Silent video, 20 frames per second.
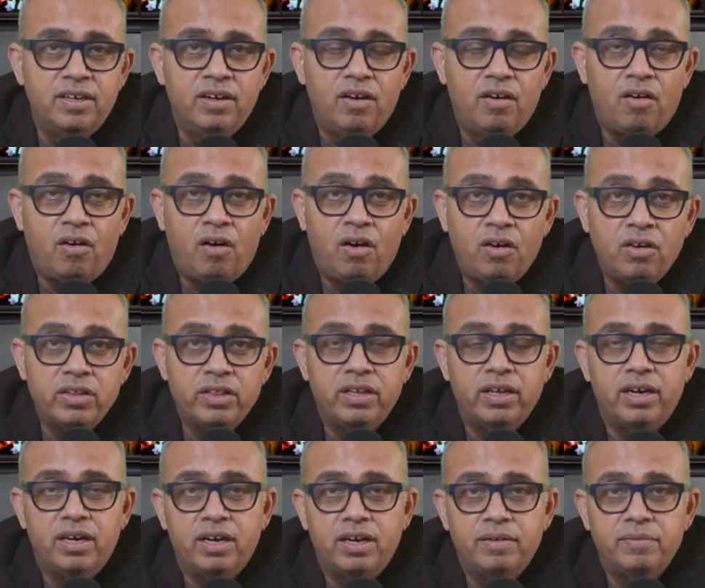on
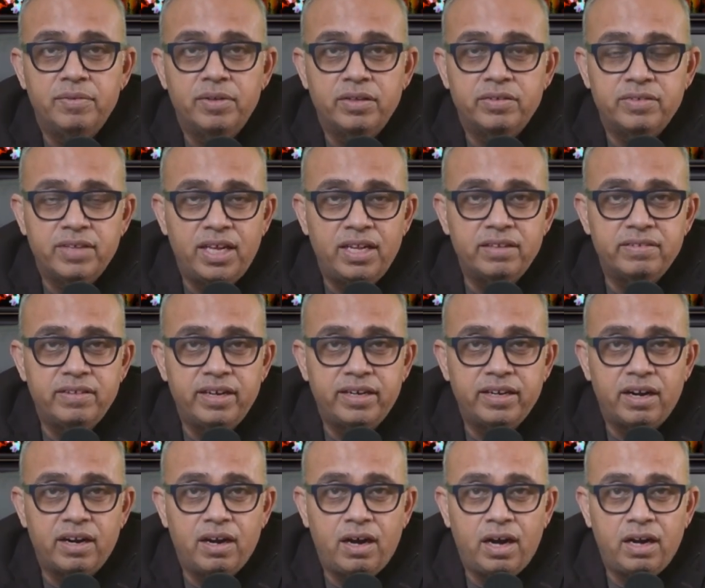the cells that
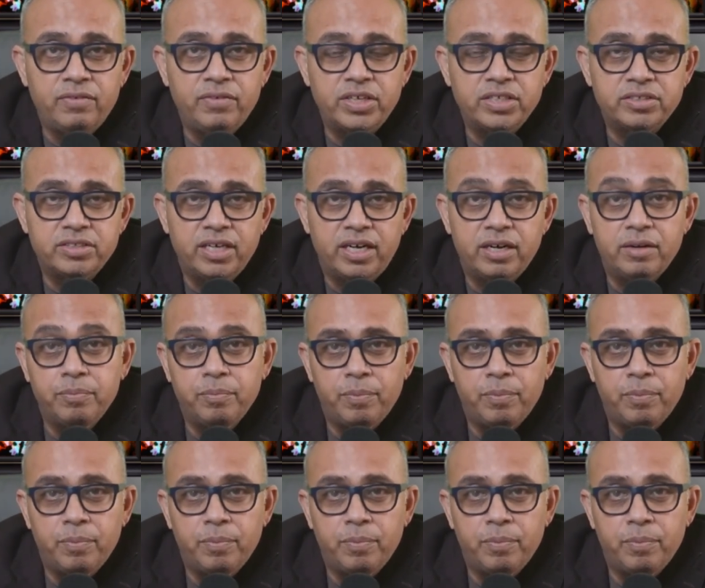are harvested